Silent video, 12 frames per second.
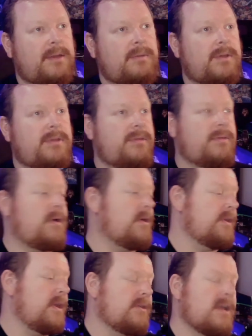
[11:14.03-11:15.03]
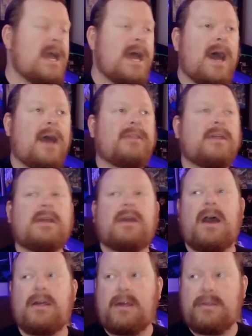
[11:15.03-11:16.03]
with all the other. I think
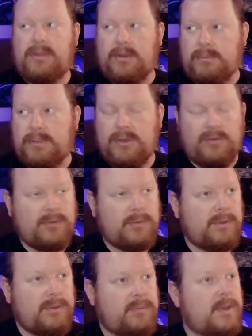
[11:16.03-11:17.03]
they're beautiful with